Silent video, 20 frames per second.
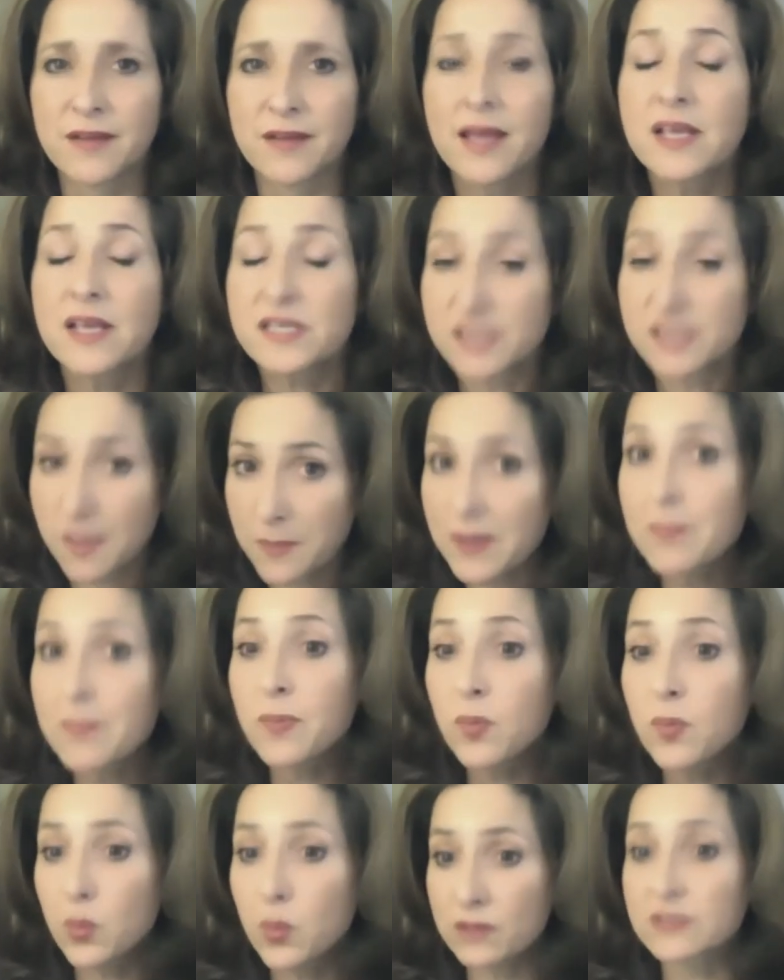Some
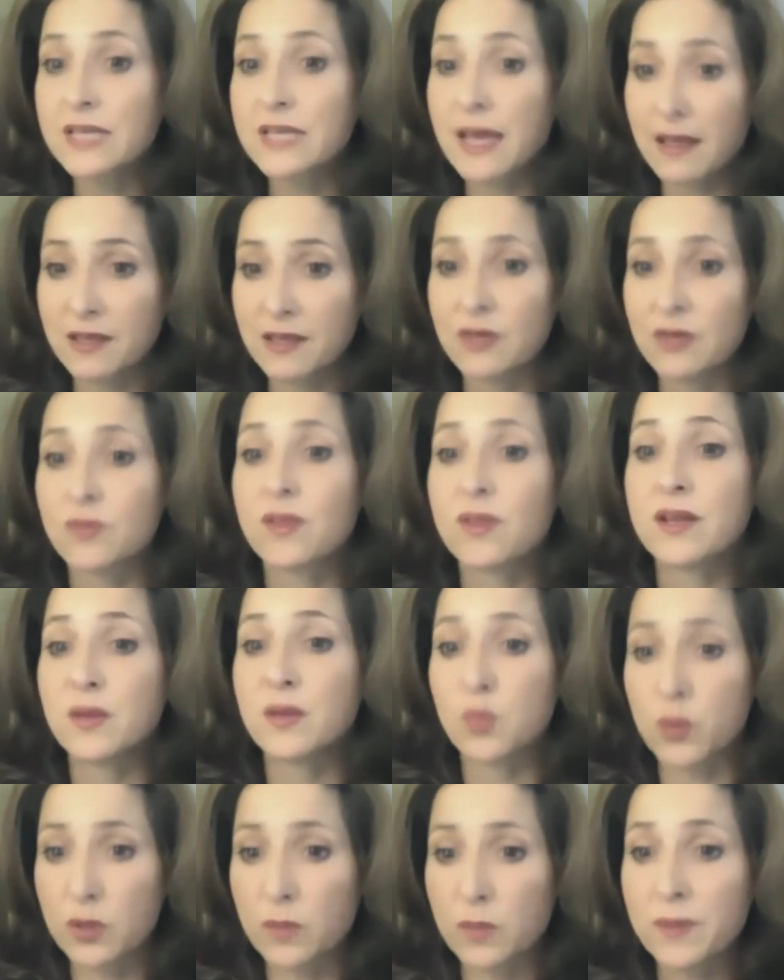people will tell you that it
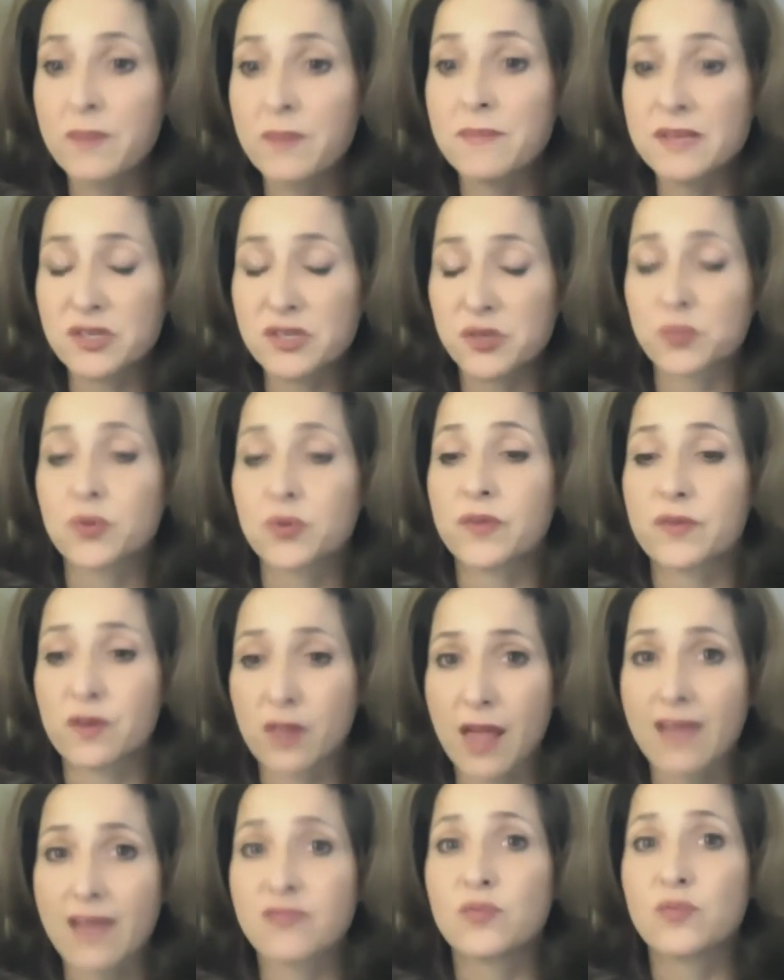will be miserable, and their
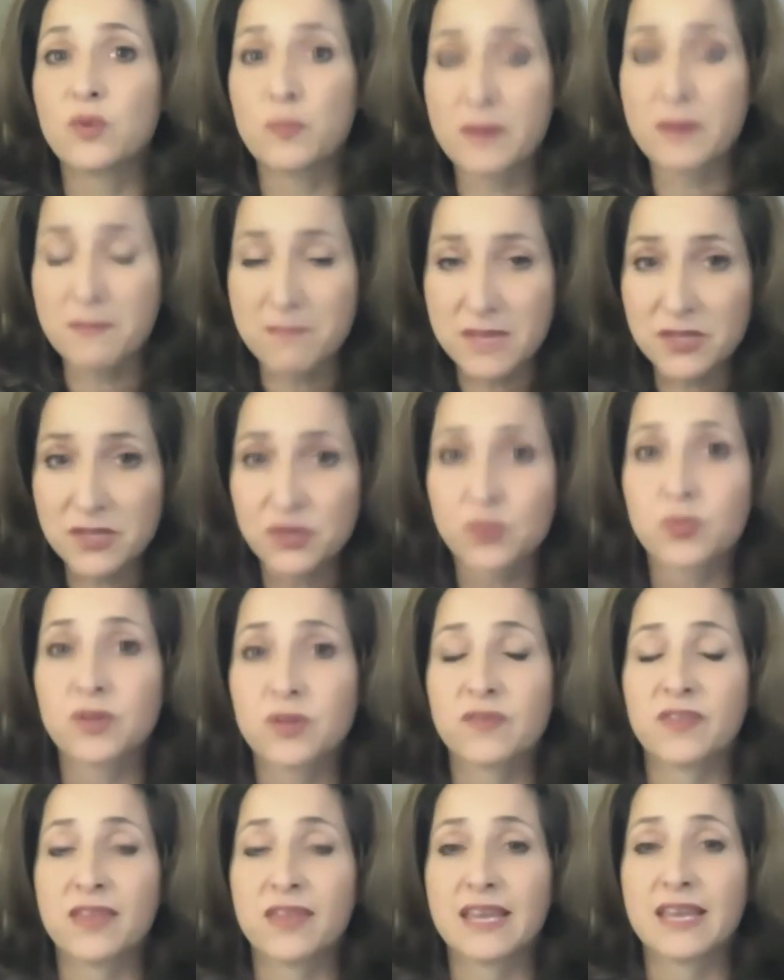life will be
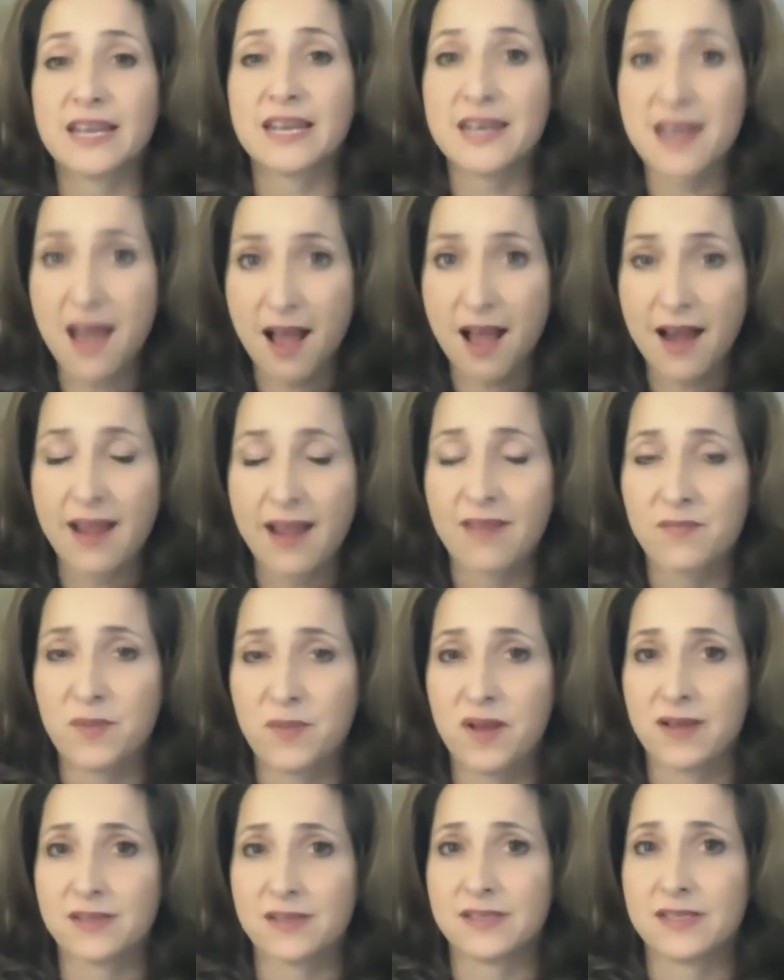miserable if they cannot have
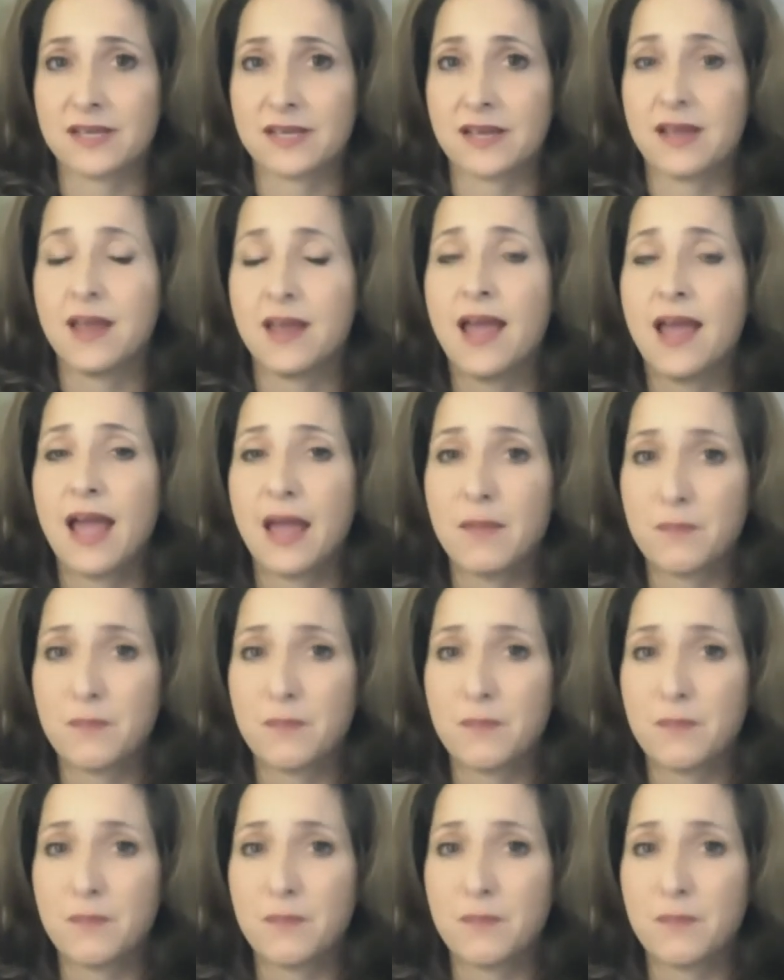pasta and